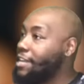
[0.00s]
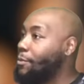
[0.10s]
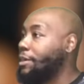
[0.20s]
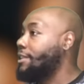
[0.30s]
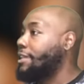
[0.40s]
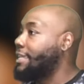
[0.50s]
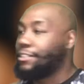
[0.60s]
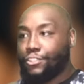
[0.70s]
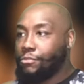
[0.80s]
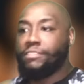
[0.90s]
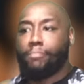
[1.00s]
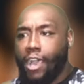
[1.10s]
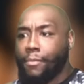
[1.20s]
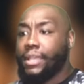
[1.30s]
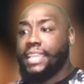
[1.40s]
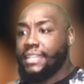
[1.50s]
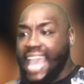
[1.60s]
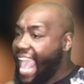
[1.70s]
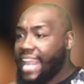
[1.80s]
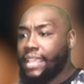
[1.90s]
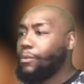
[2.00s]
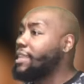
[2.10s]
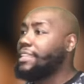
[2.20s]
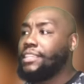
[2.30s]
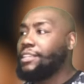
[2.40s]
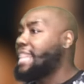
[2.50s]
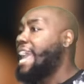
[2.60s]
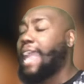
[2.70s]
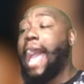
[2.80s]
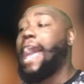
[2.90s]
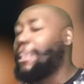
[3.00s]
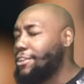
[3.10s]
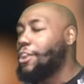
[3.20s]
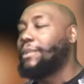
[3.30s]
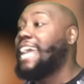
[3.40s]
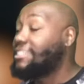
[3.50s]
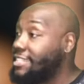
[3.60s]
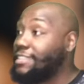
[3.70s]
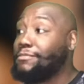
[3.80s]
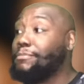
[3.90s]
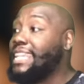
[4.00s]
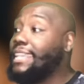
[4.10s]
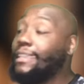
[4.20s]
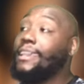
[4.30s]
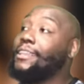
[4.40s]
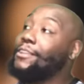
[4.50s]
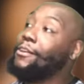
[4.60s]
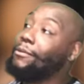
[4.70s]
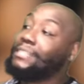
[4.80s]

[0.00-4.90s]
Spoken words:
want to look at you as mama and daddy. Whether you like, you know, that's just me. You know what I'm